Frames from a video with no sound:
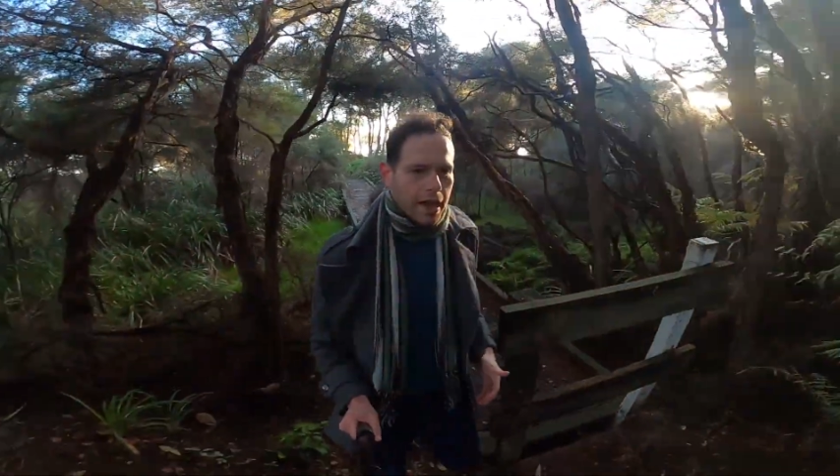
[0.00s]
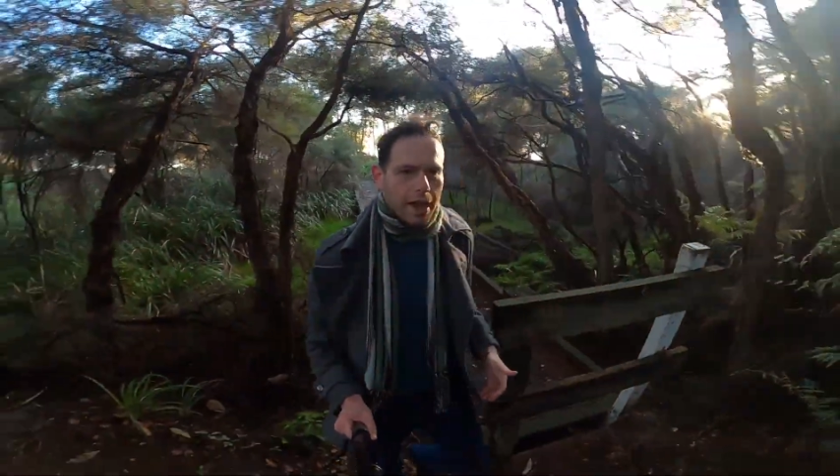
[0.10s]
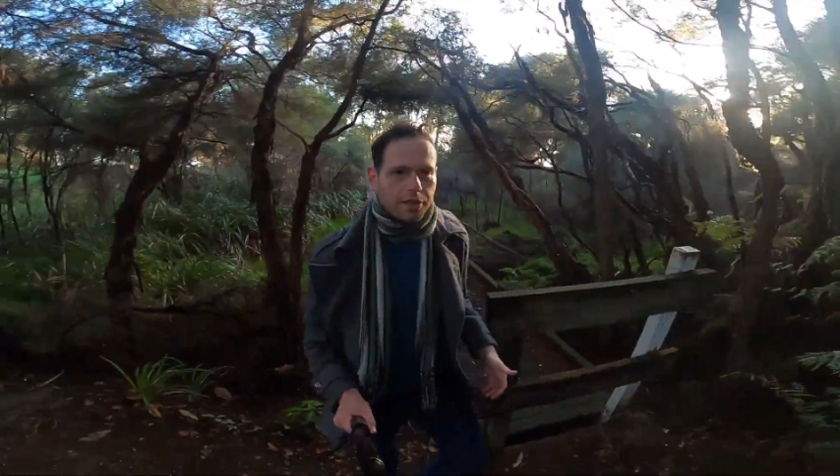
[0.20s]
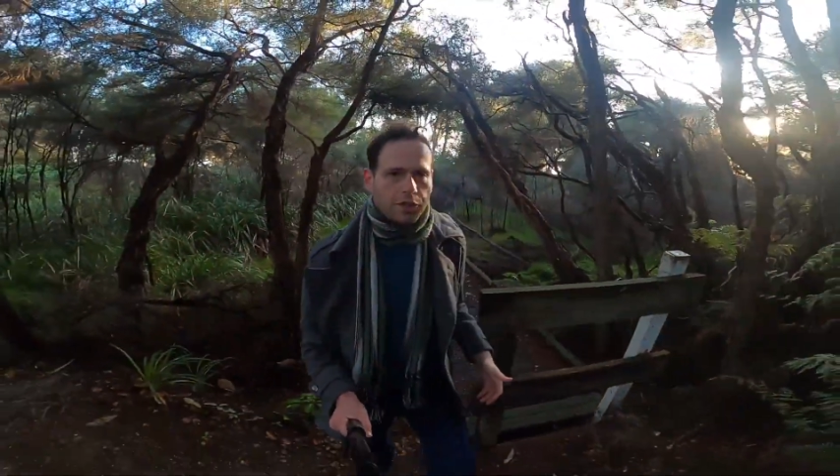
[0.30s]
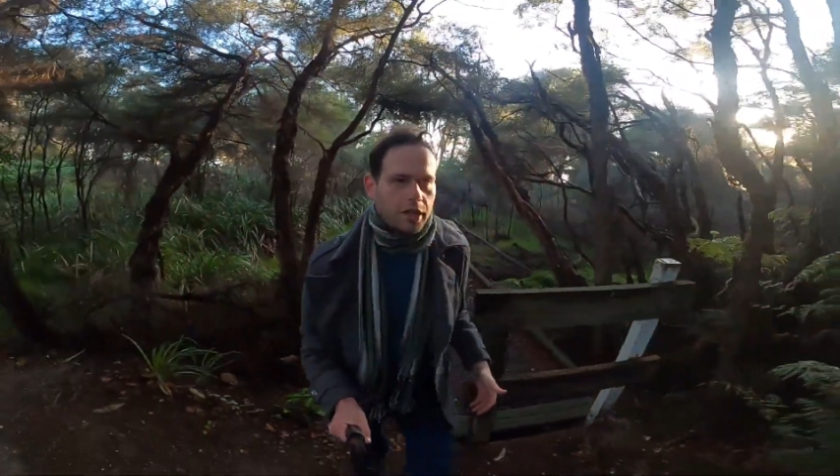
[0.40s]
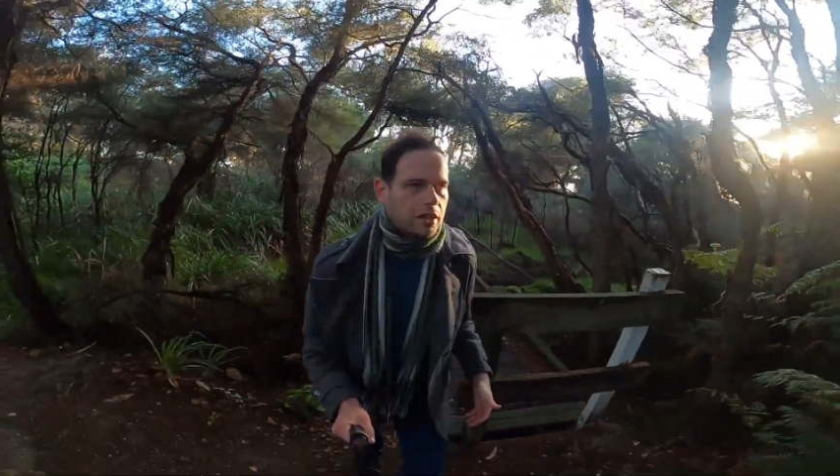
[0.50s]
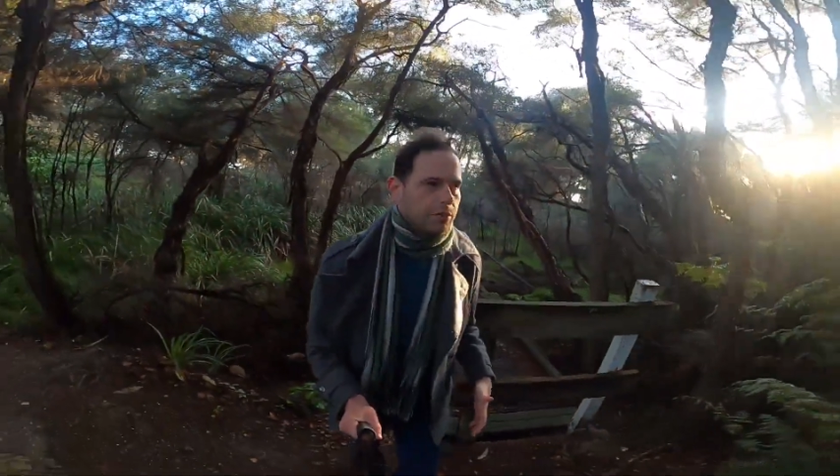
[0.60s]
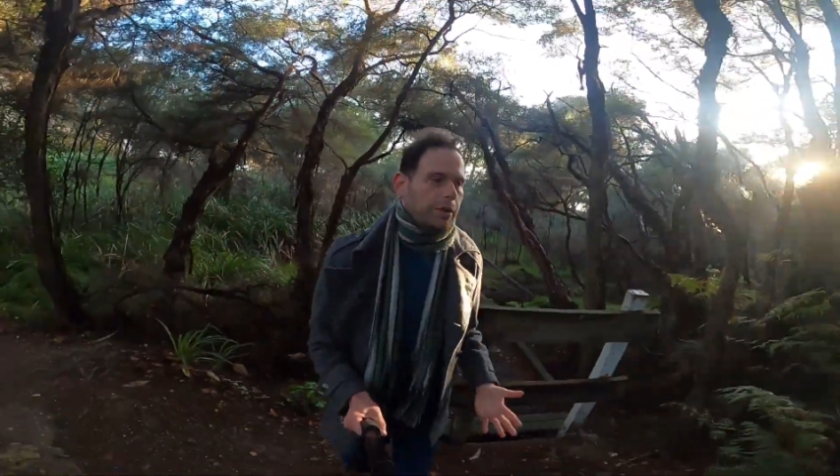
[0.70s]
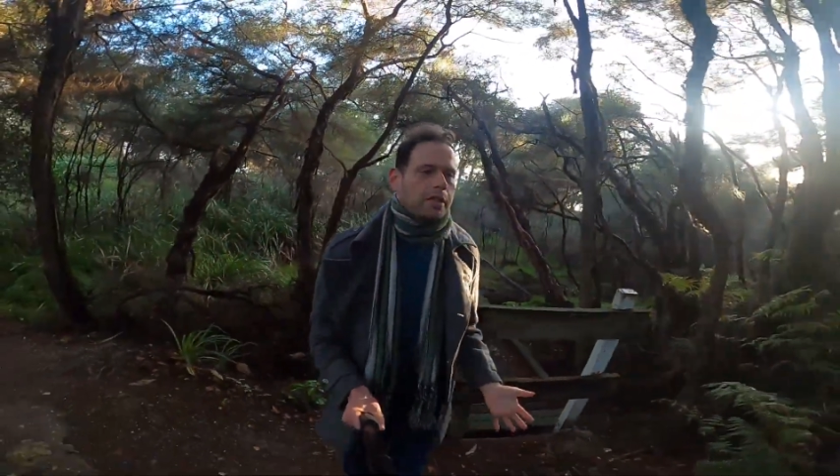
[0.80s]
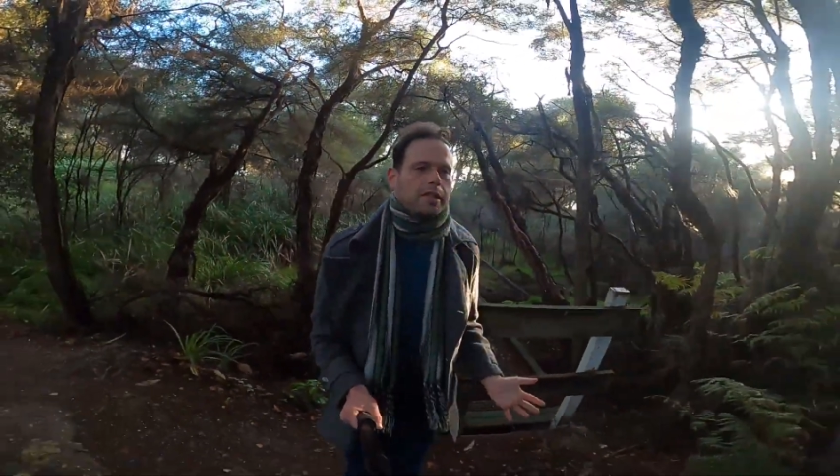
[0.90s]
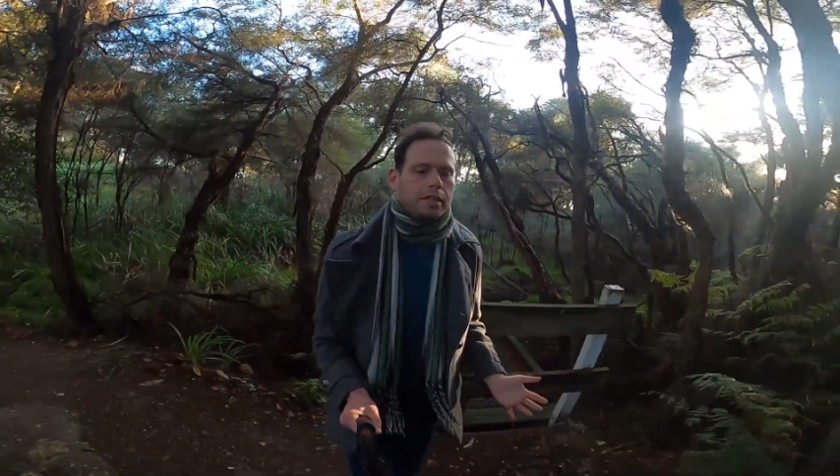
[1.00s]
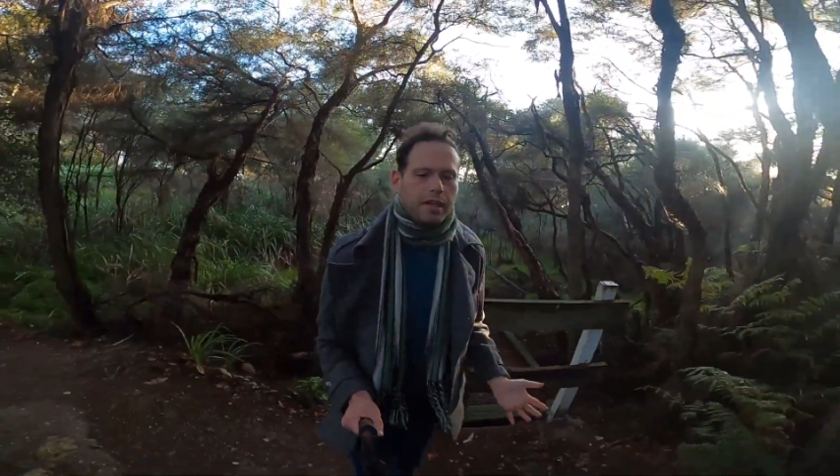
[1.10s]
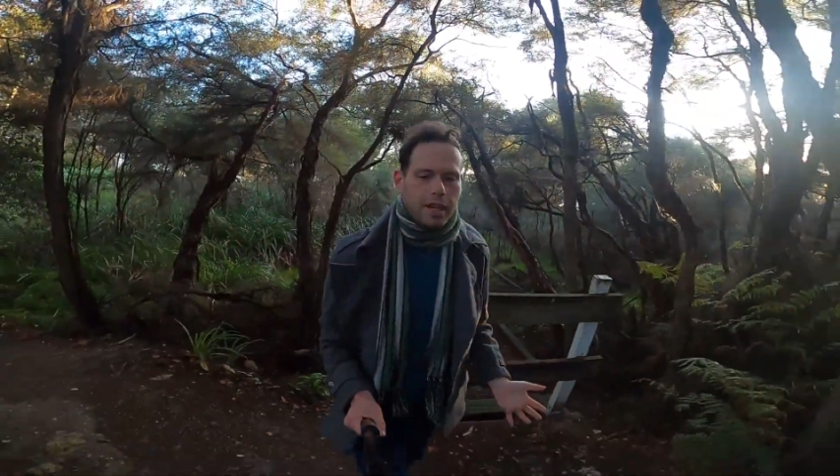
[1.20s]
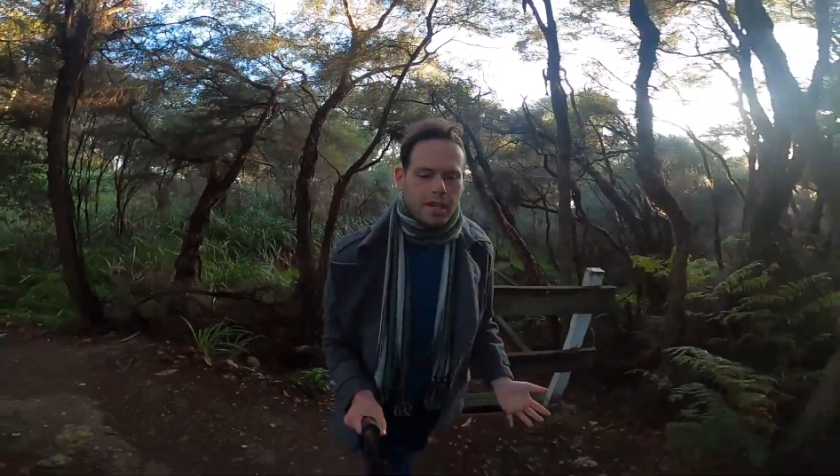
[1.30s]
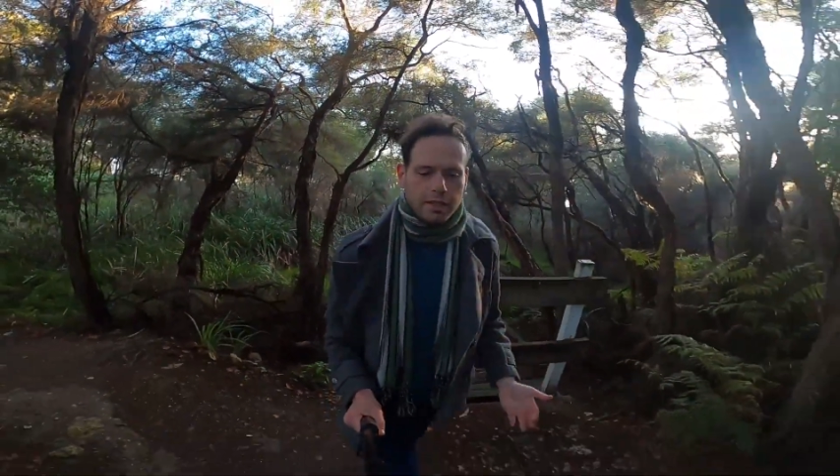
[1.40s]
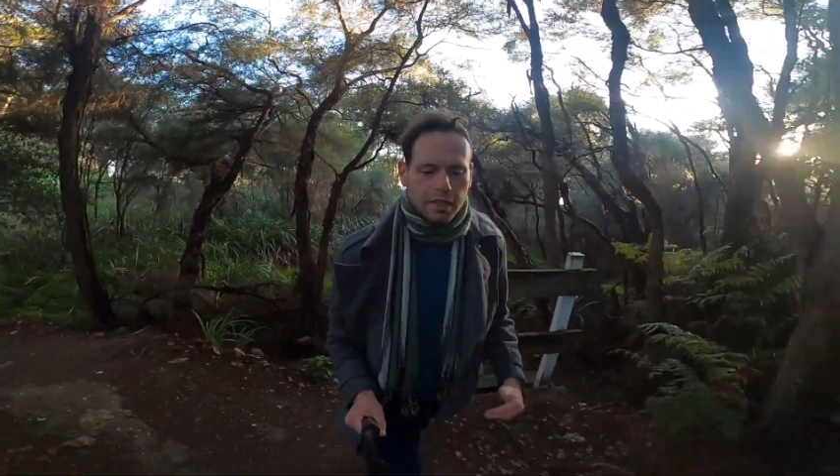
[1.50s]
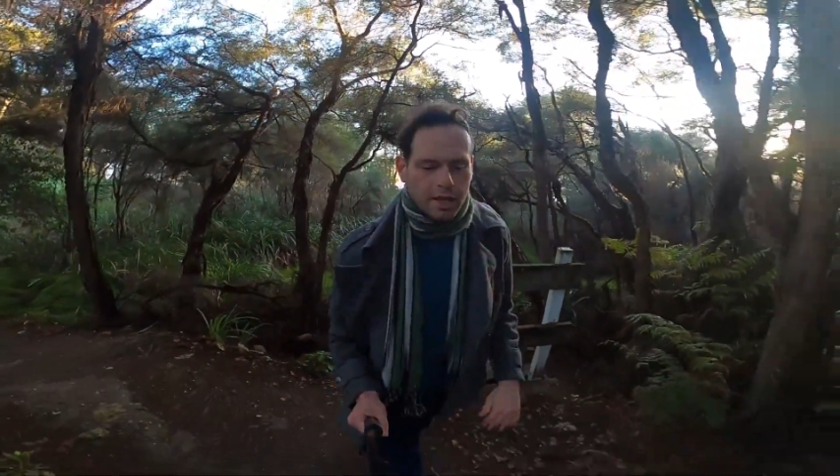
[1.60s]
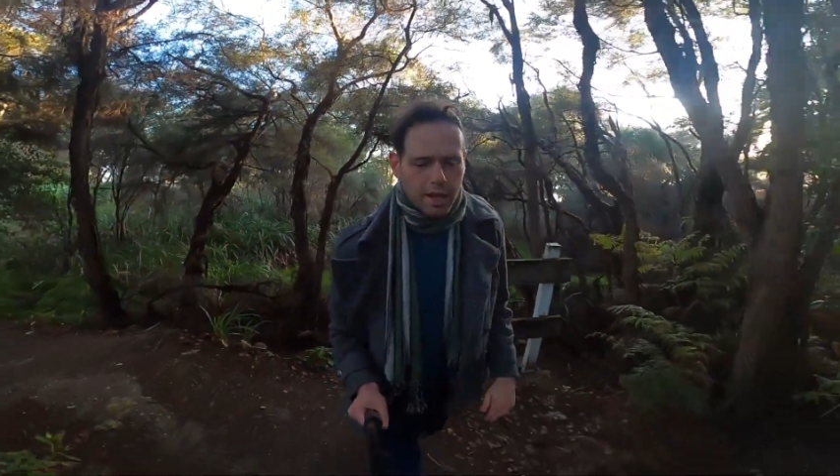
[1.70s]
and trust what he's saying,